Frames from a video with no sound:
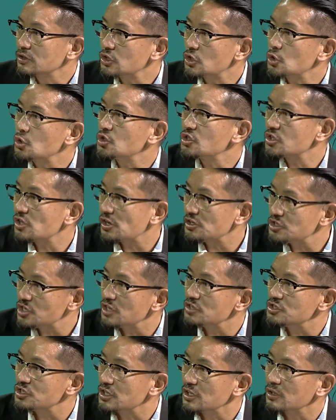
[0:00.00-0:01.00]
Through search
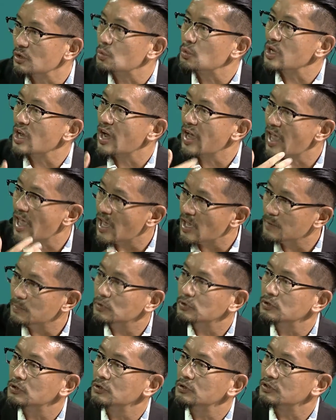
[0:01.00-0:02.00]
engine, we are
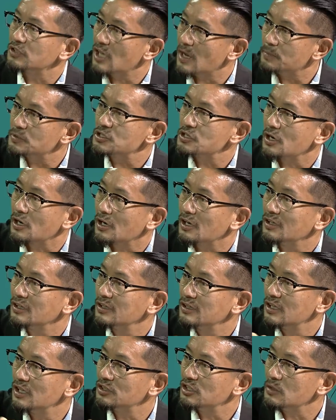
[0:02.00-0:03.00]
able to capture
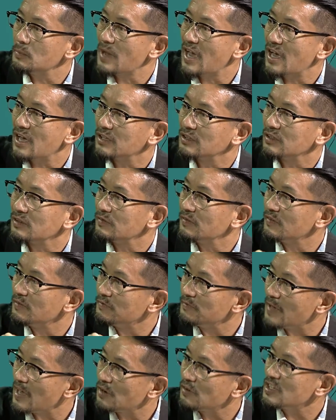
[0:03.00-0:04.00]
the
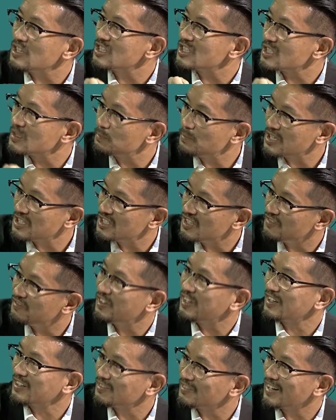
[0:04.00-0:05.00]
demand very
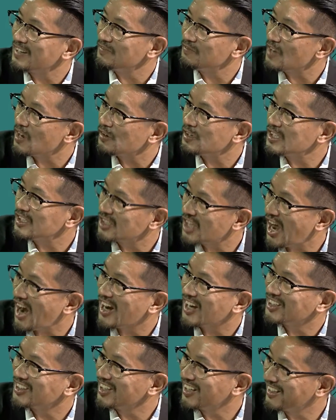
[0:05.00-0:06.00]
specific, right? Very
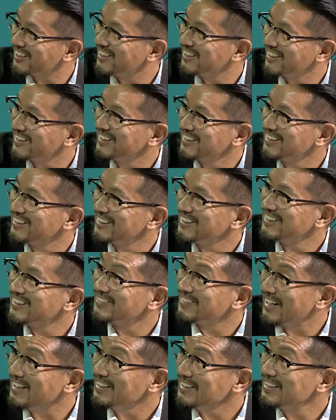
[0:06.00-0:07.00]
targeted,
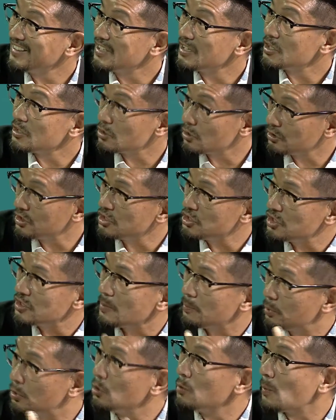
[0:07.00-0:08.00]
right? So this is
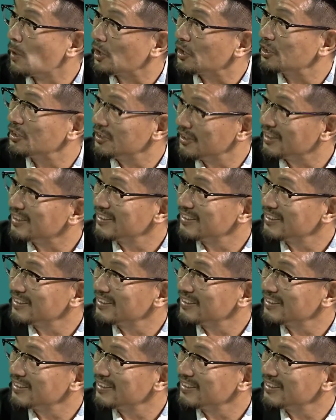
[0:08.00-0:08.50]
a pull marketing.